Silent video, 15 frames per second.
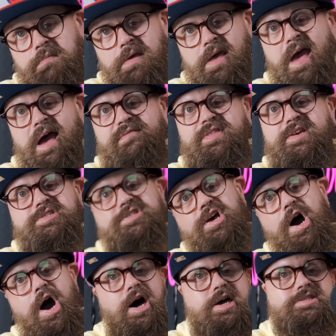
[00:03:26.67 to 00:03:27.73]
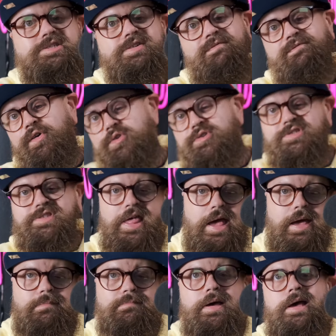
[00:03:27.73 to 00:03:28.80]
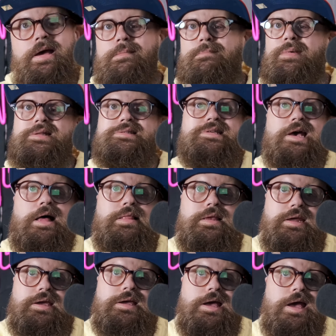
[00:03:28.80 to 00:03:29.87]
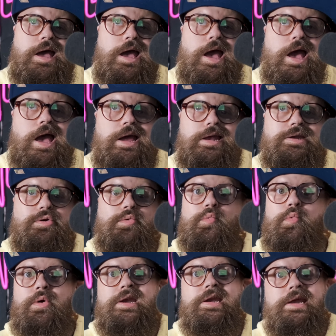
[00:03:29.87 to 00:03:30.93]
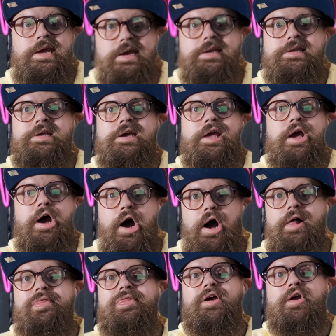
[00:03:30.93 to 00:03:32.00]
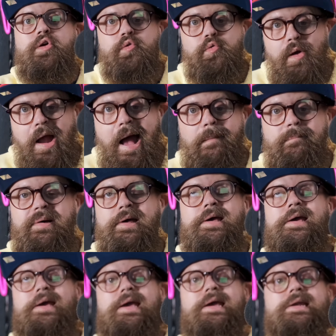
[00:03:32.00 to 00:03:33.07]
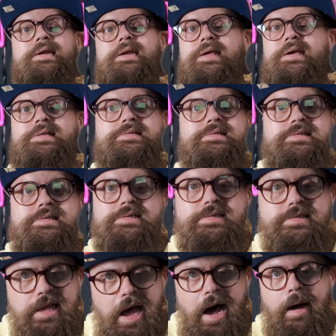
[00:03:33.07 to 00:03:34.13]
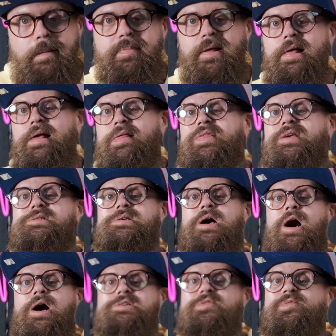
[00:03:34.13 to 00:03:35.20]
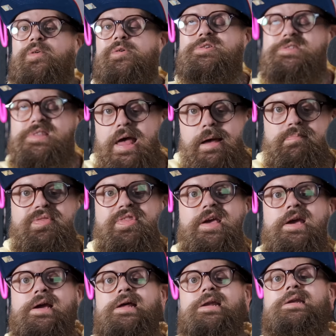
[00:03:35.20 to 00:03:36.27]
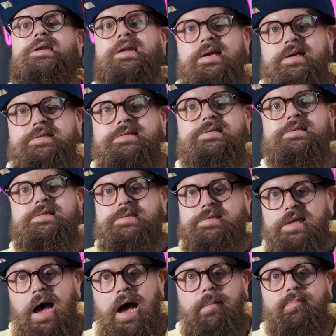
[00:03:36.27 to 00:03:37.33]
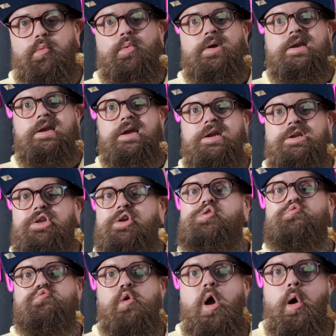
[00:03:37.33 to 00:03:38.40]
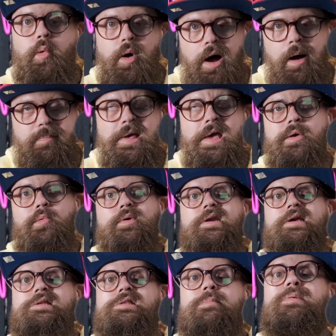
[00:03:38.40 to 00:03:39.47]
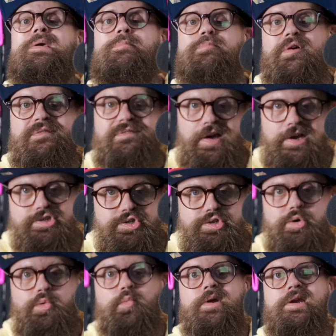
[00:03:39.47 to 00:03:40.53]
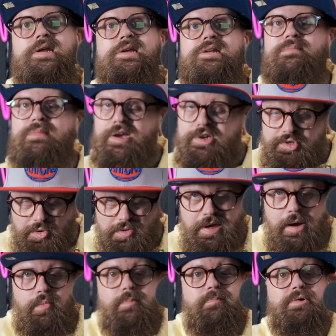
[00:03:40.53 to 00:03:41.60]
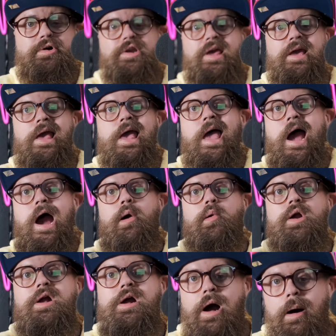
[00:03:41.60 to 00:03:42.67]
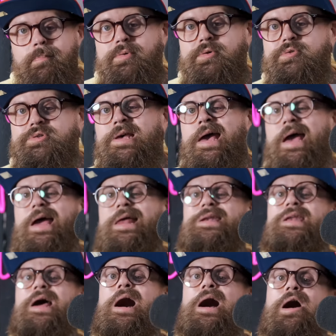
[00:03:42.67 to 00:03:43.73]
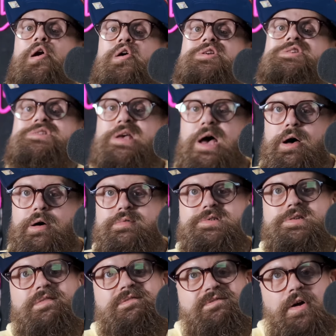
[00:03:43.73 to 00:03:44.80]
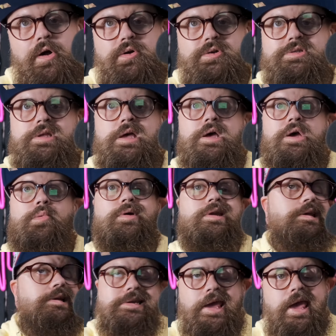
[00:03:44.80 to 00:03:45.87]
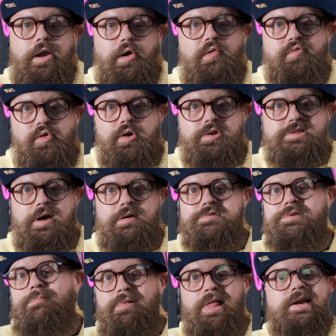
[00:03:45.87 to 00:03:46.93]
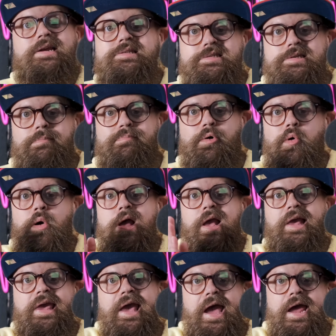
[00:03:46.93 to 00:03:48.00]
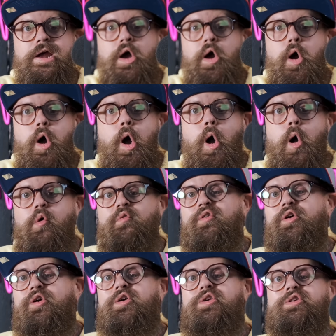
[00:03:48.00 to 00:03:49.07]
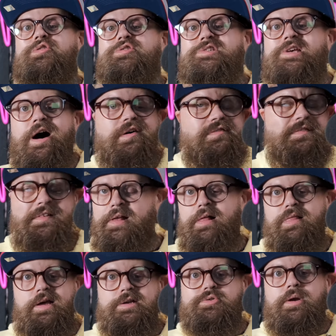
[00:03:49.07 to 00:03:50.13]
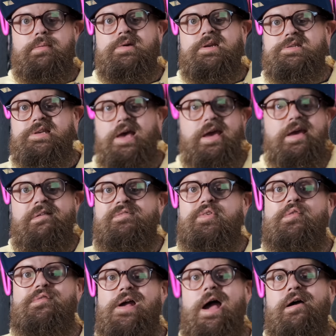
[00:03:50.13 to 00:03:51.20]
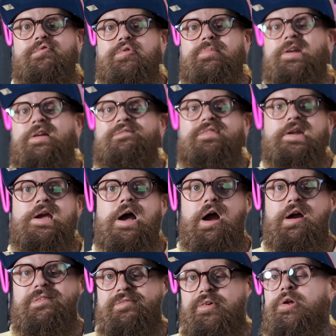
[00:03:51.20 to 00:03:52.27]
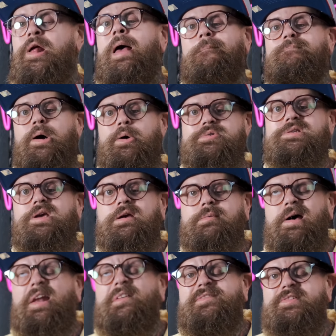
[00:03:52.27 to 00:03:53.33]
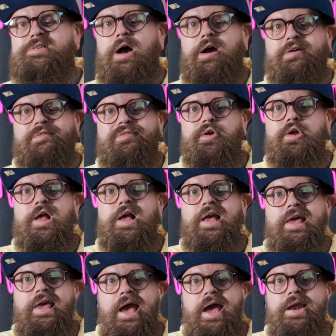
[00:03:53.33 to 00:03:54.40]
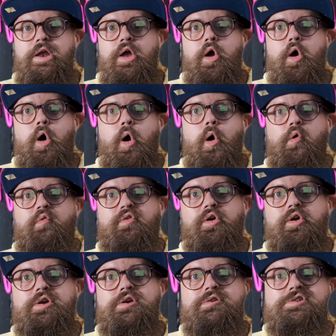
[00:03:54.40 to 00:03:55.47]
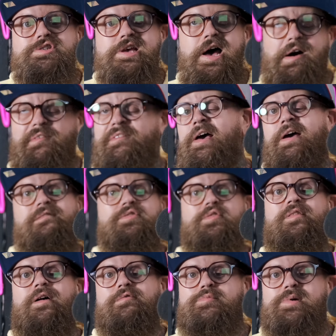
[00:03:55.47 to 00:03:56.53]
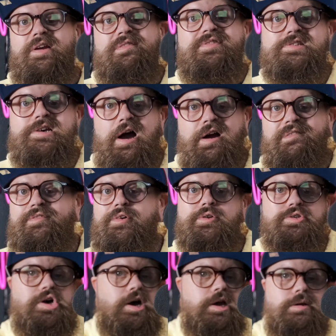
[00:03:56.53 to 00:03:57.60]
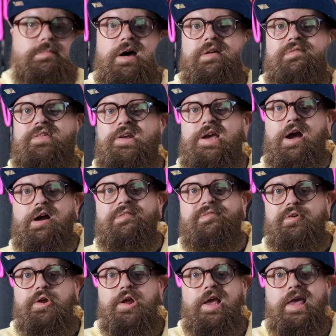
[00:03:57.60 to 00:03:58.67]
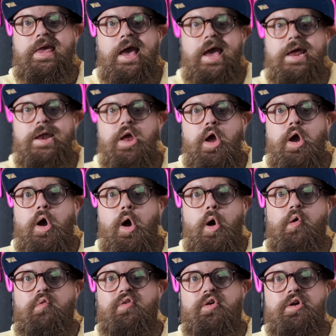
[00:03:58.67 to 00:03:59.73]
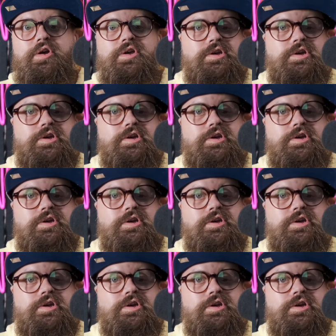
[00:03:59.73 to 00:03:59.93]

have this us versus them mentality, and we need to cut the crap. It needs to stop. This us versus them thing needs to stop. We need to grow up. We need to be professional. We need to make sure that we're putting our couples and not ourselves first. We need to get over ourselves, plain and simple. Get over yourself. That's what I'm gonna say. If you've ever been a videographer posting about a photographer, get over yourself. If you've ever been a photographer talking about a videographer, get over